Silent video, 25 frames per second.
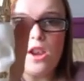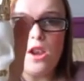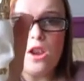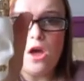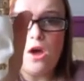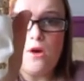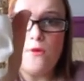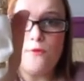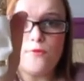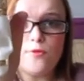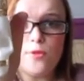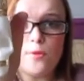
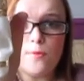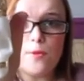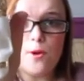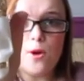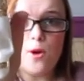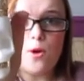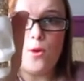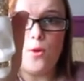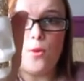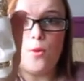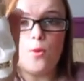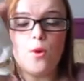love the
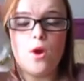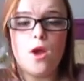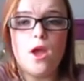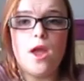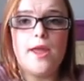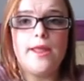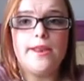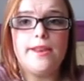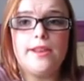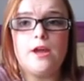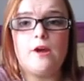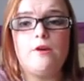bottle.
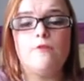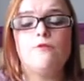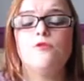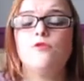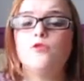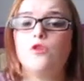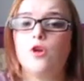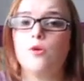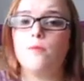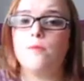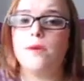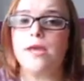Now if you
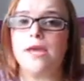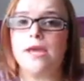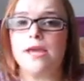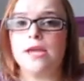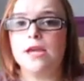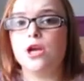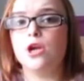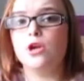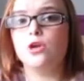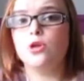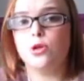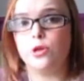know
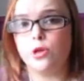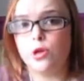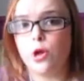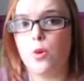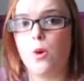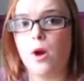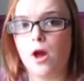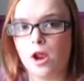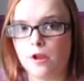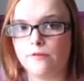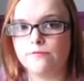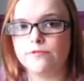me, you know
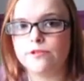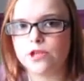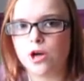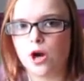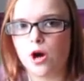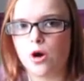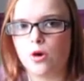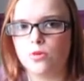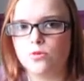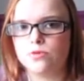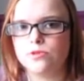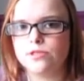that I love
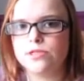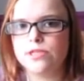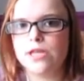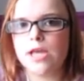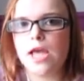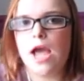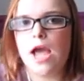skulls